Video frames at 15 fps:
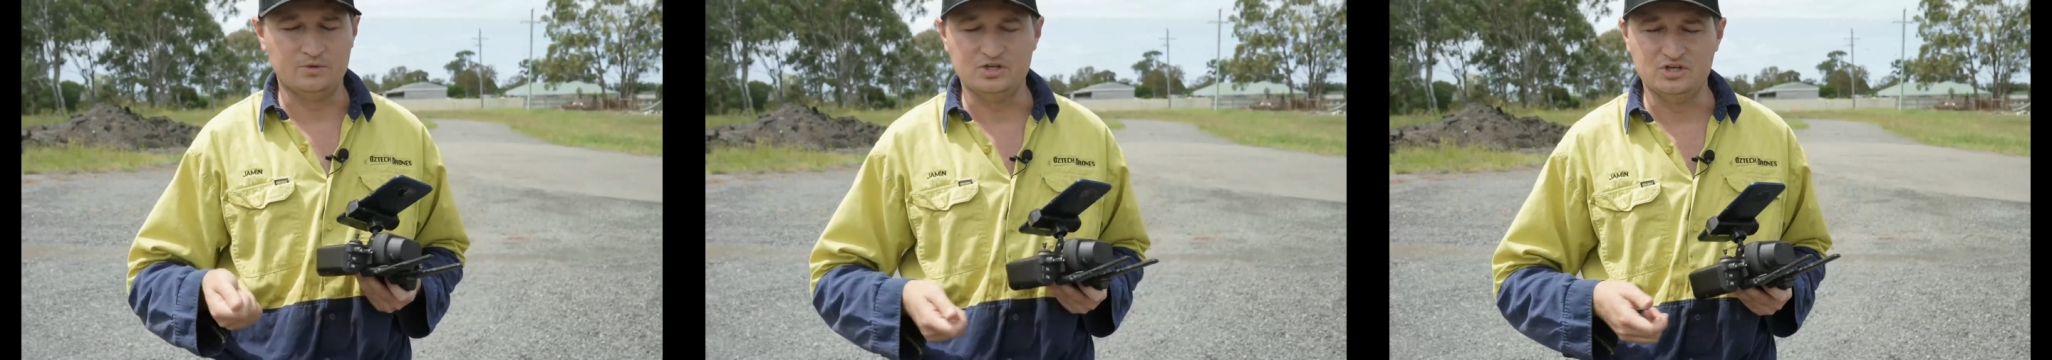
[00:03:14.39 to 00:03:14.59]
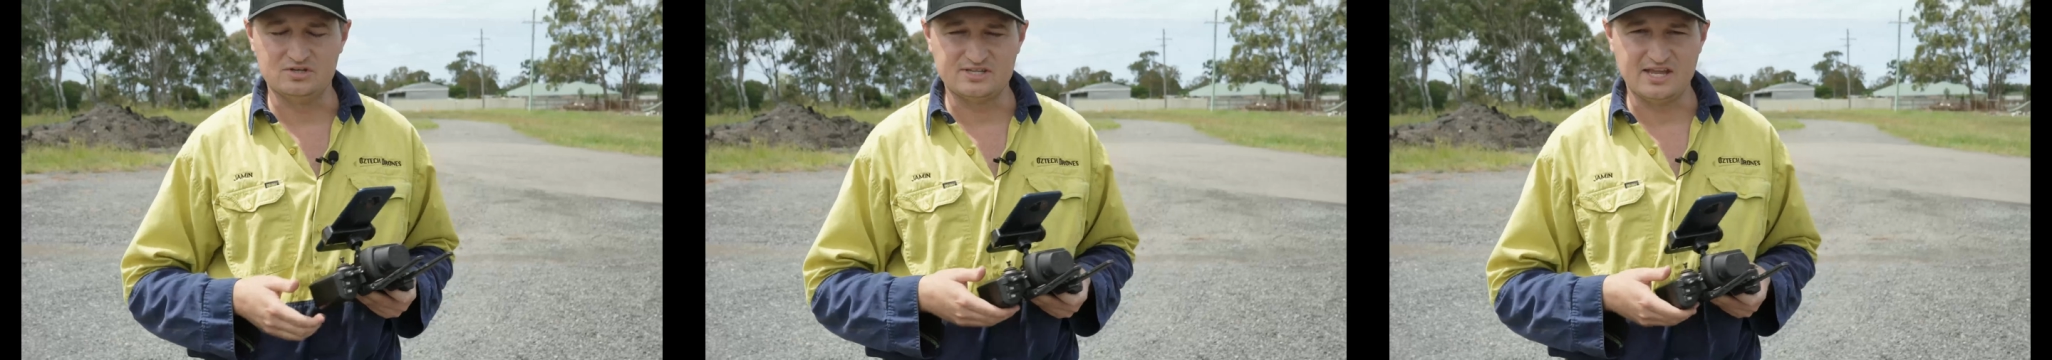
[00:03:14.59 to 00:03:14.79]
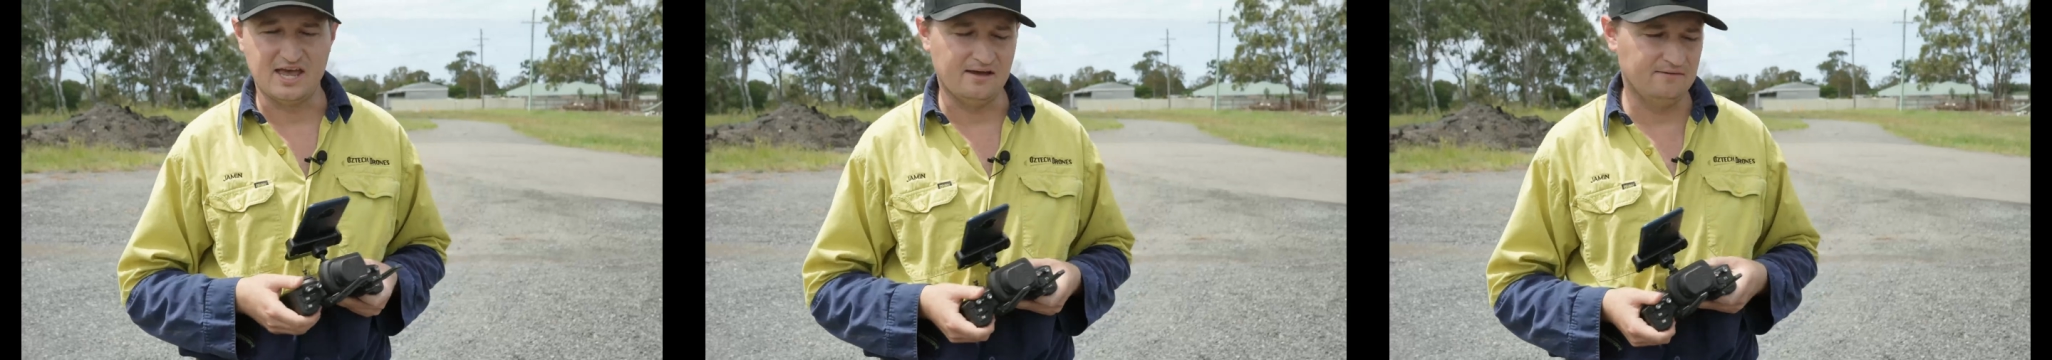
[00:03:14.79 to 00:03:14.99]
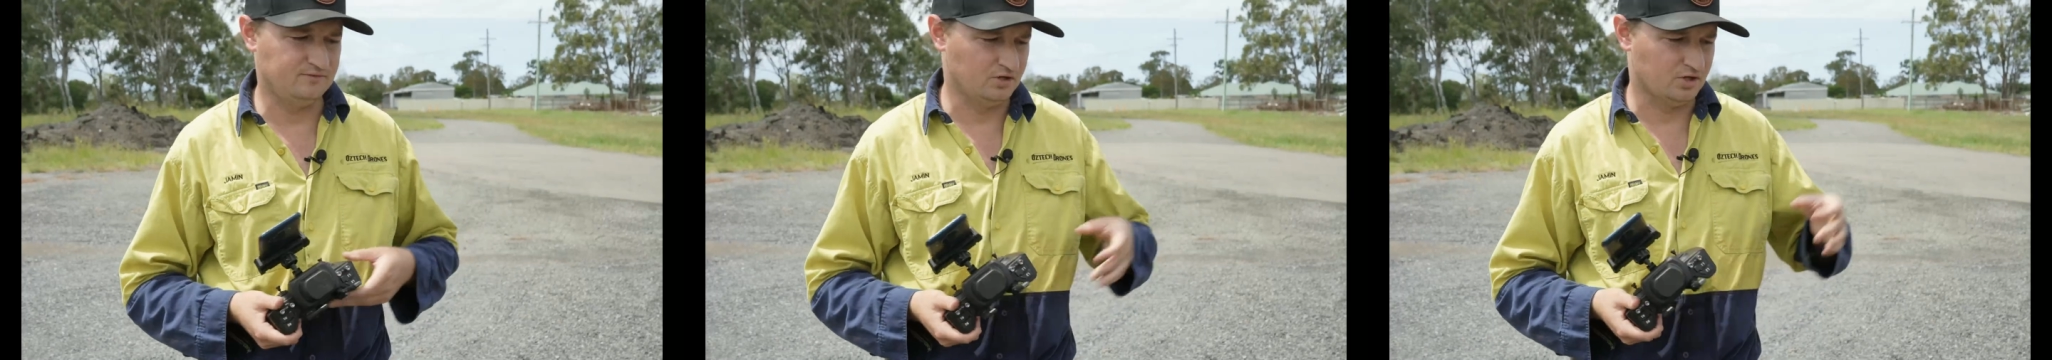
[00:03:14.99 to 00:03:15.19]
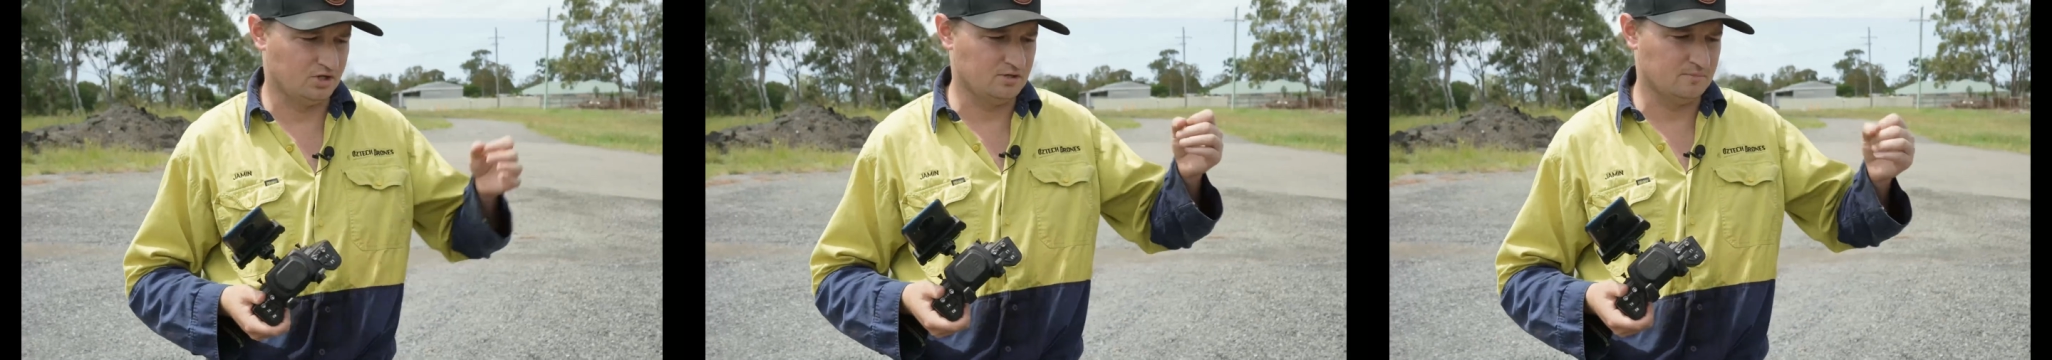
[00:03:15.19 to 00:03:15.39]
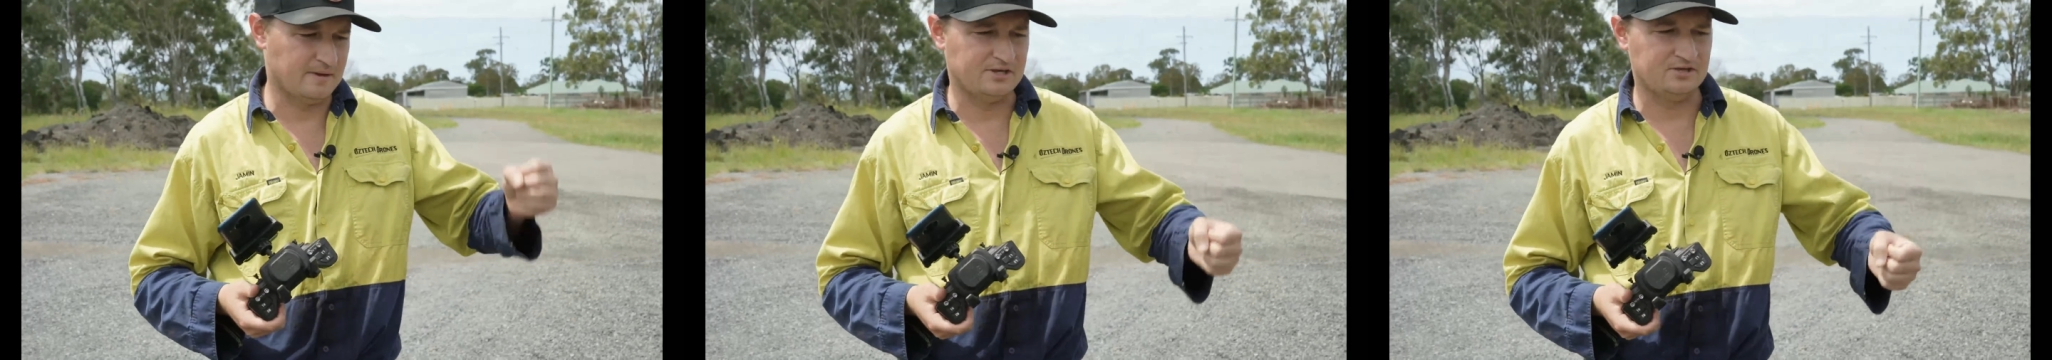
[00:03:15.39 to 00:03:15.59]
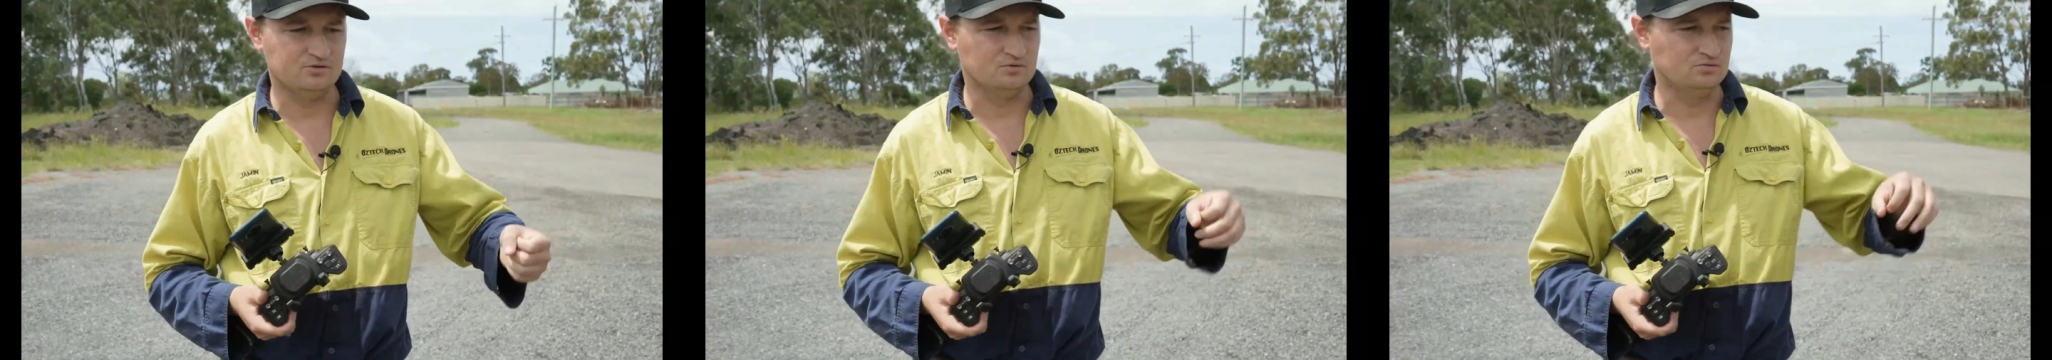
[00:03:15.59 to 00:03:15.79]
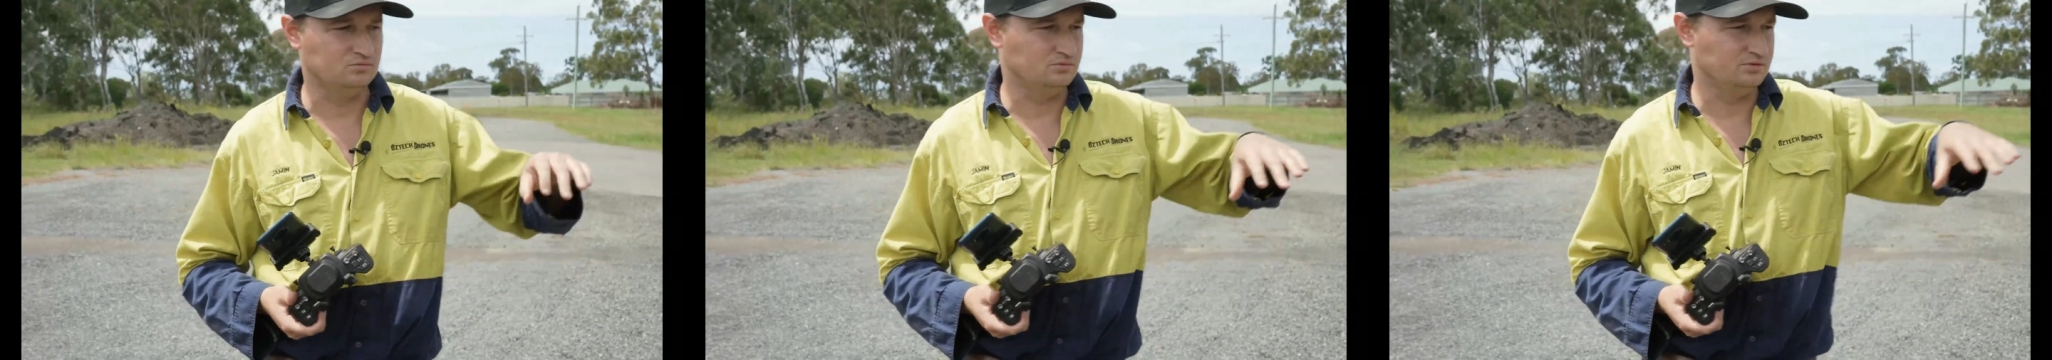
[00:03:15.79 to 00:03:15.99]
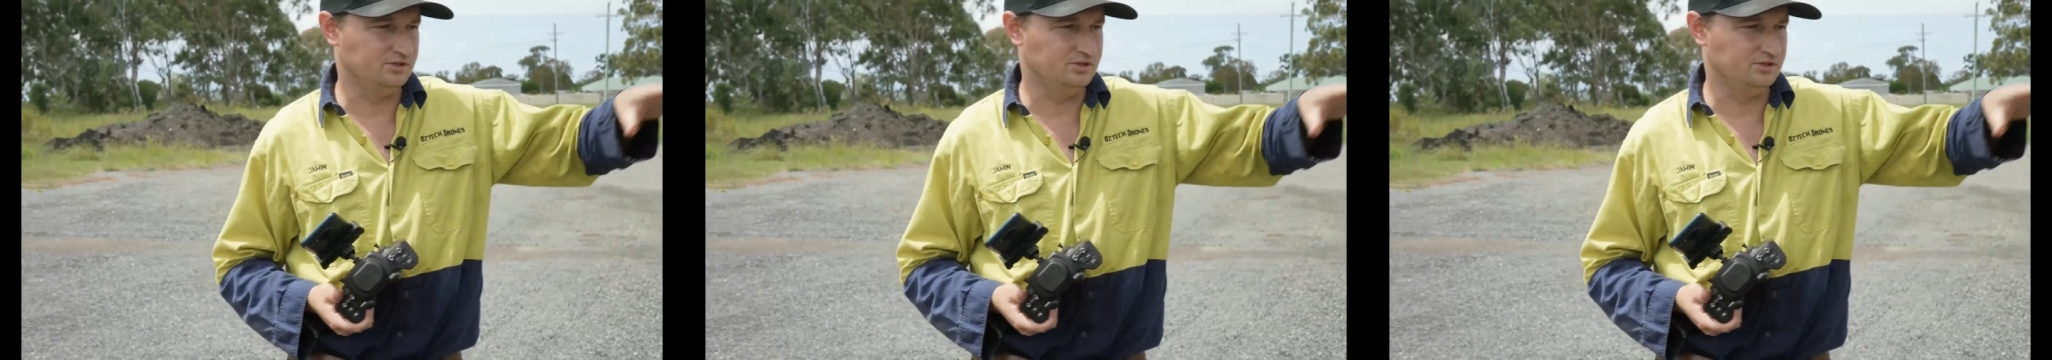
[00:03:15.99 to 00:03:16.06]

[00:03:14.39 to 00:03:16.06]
we used to have, you know, your manual,